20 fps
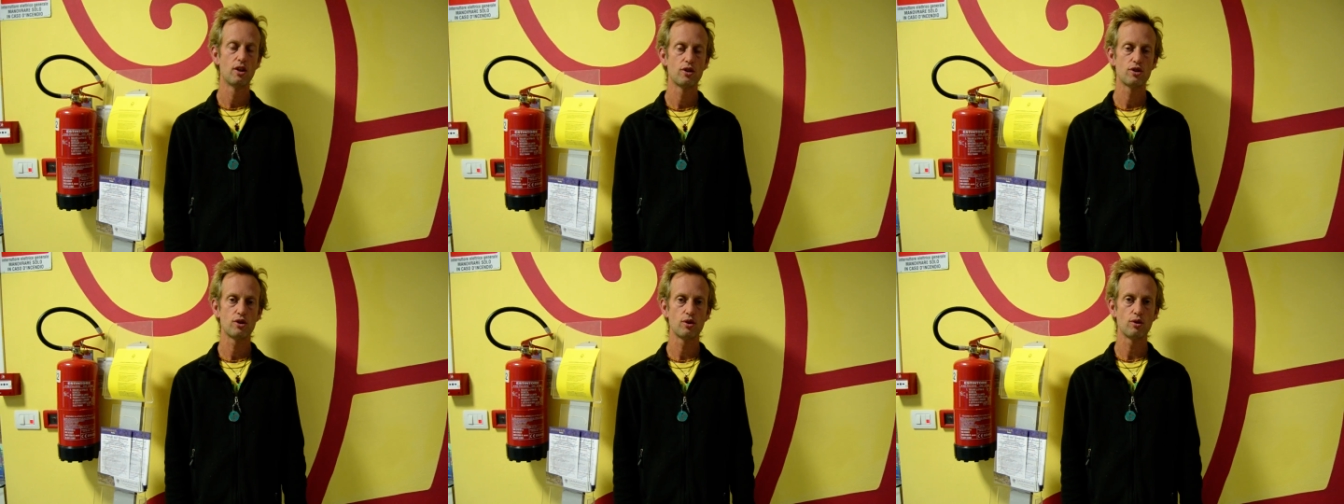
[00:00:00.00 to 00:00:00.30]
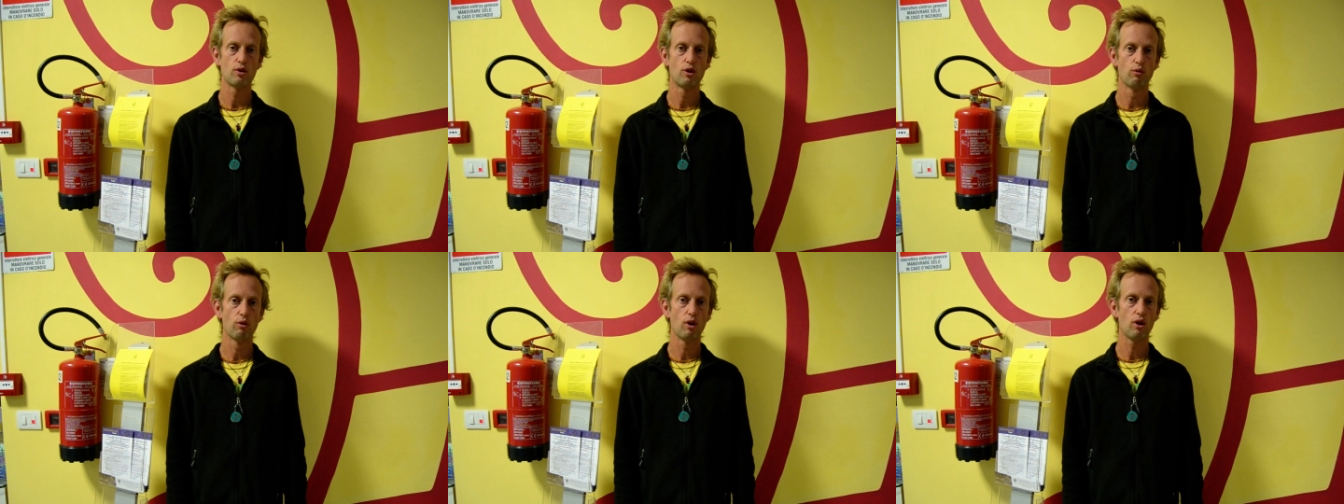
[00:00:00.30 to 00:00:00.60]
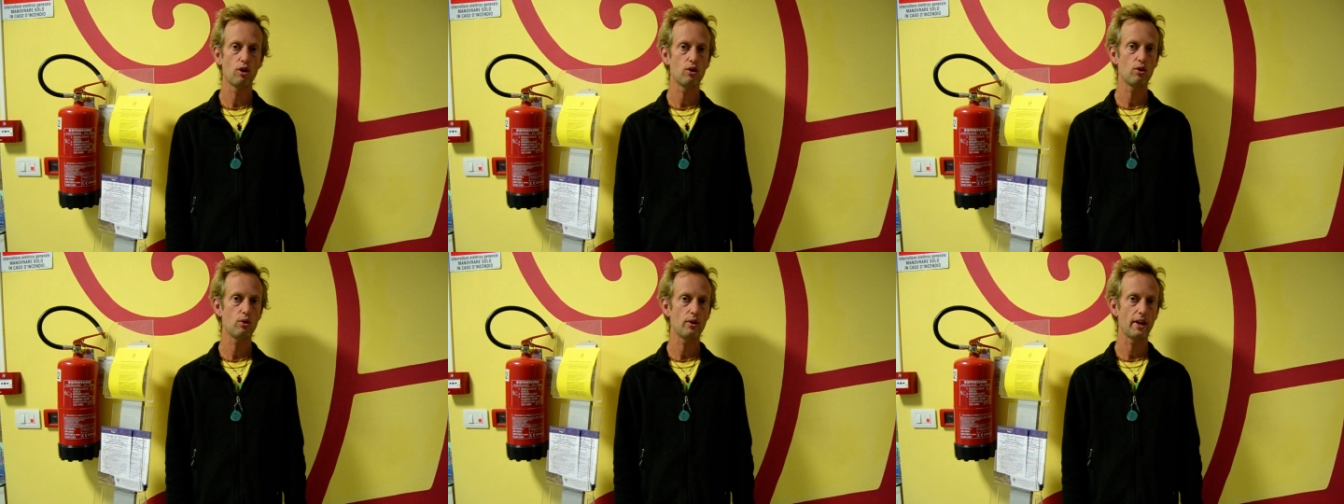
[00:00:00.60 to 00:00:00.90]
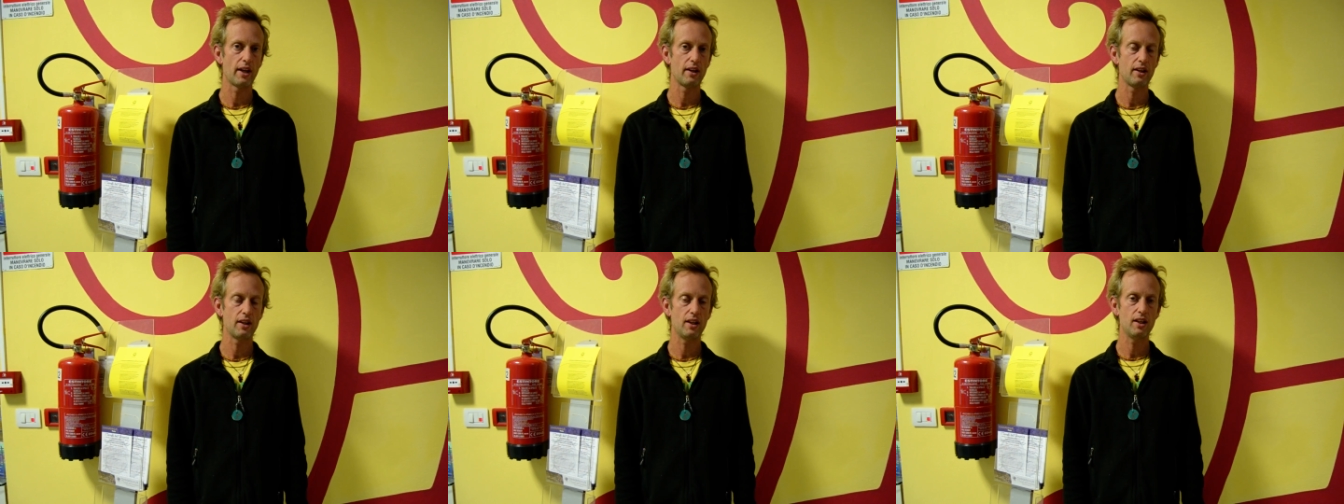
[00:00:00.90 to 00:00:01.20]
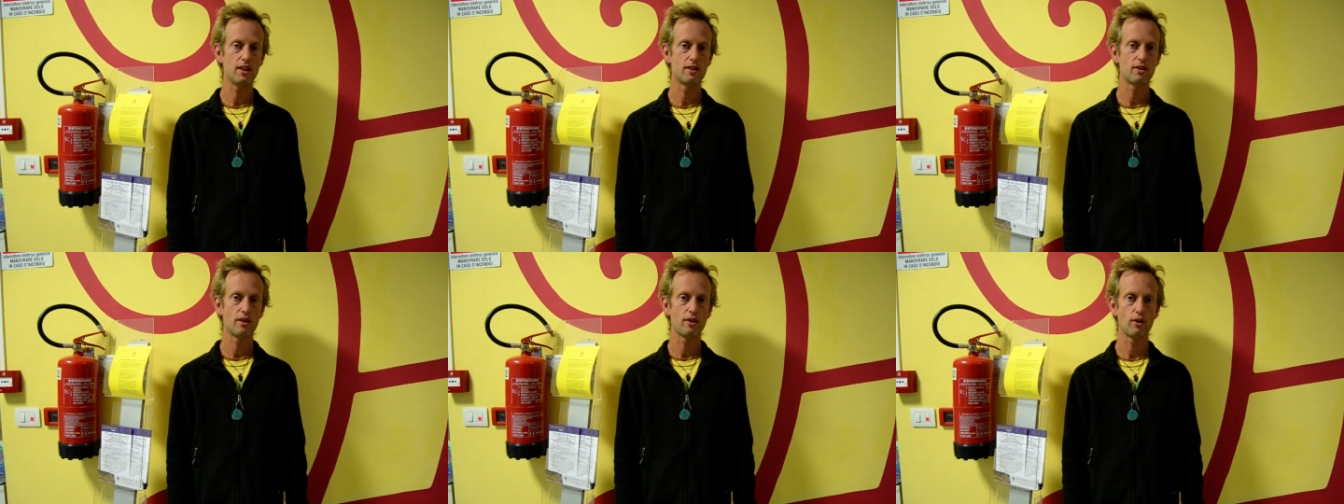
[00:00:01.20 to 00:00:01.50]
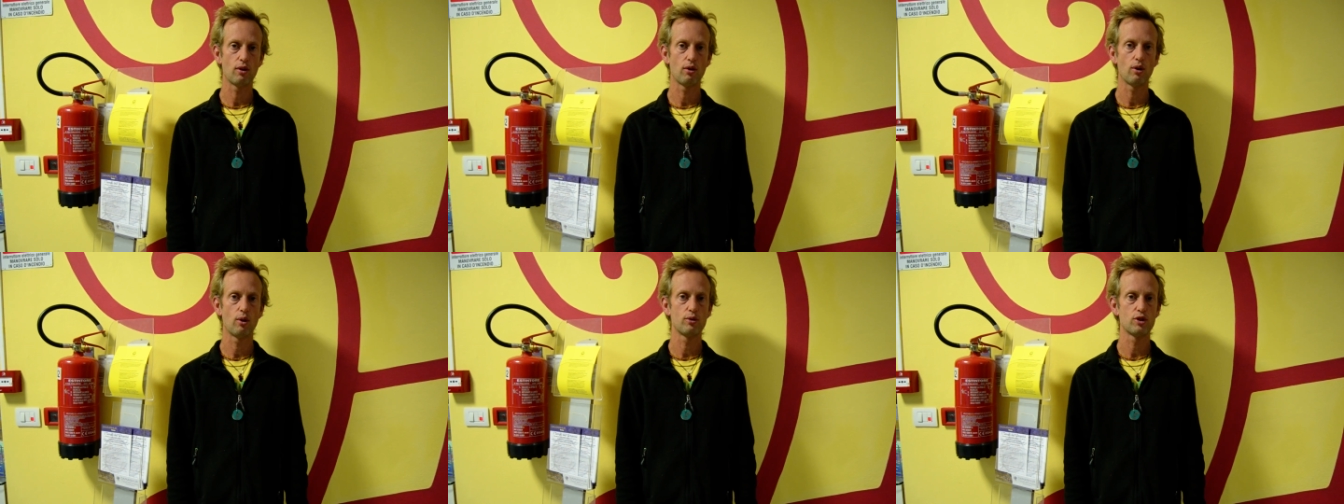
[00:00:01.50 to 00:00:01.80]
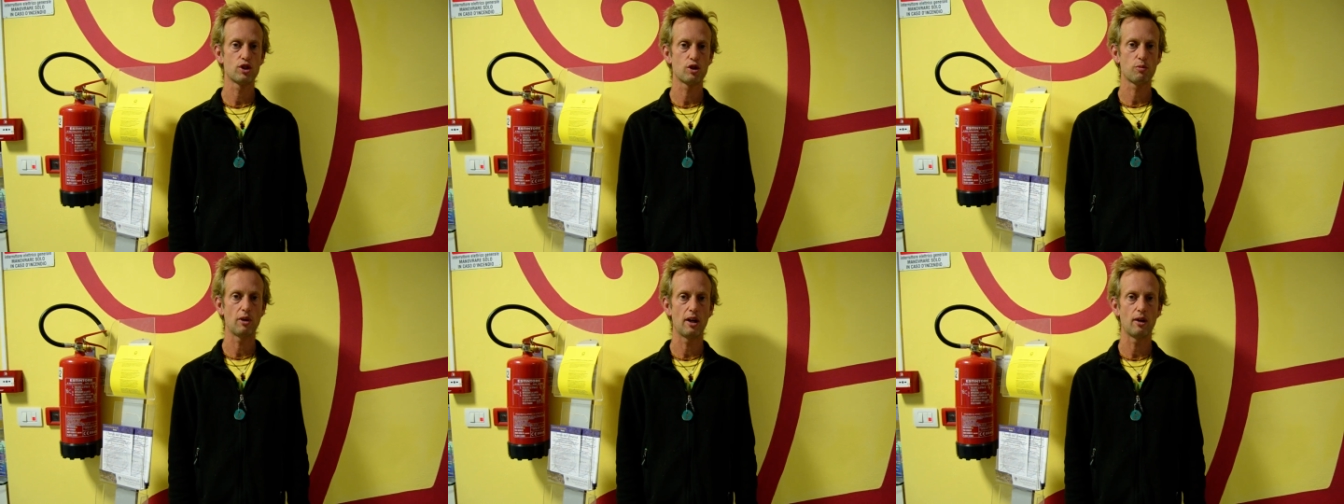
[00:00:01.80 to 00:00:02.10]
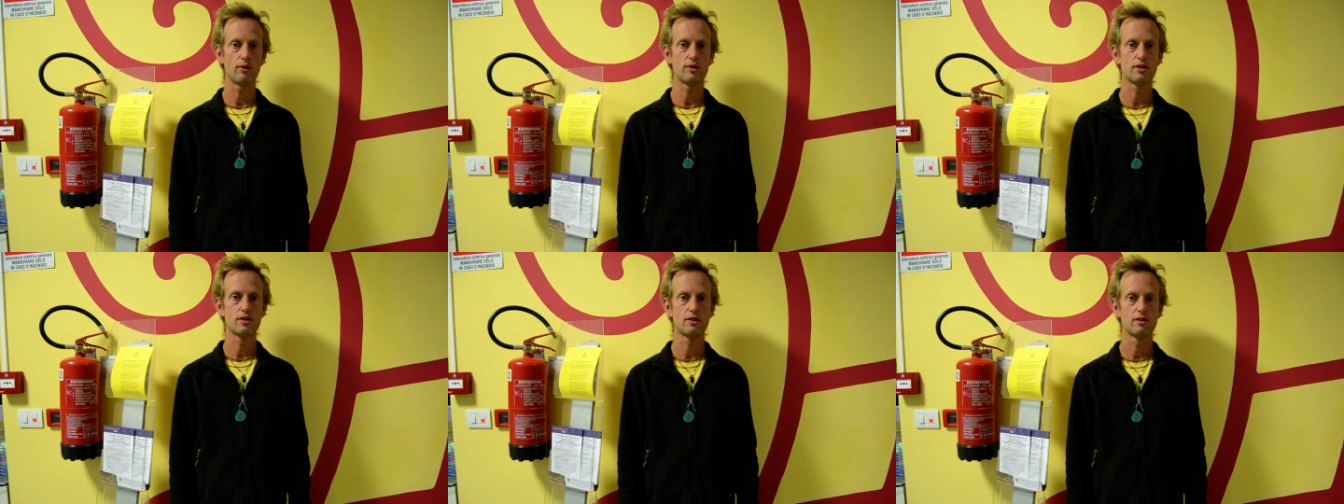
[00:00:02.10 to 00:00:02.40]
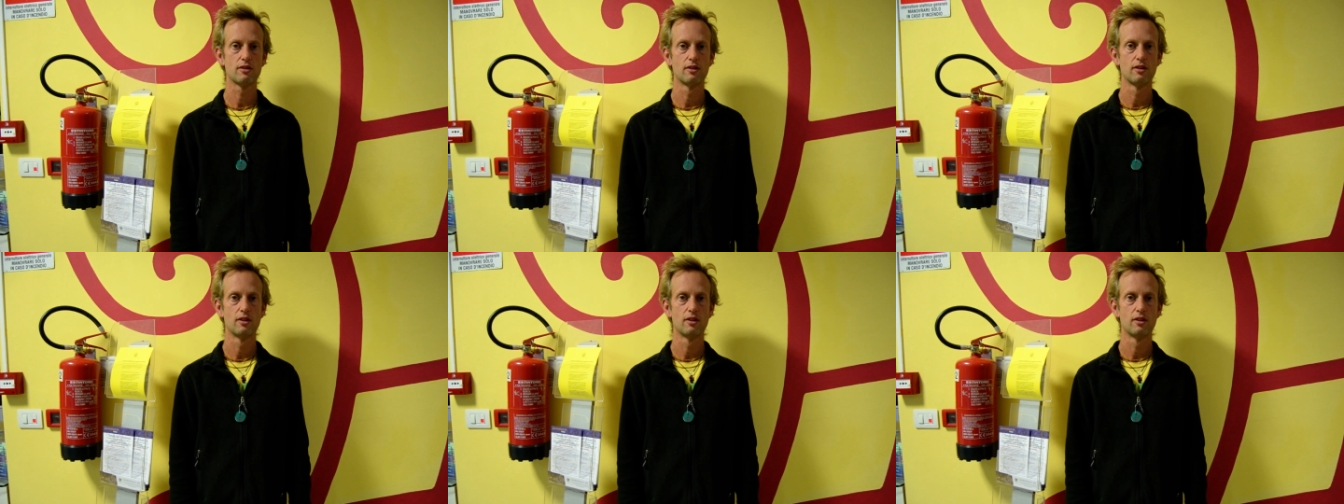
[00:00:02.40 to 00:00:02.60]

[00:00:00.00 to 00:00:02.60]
to grow and eat their own sprouts.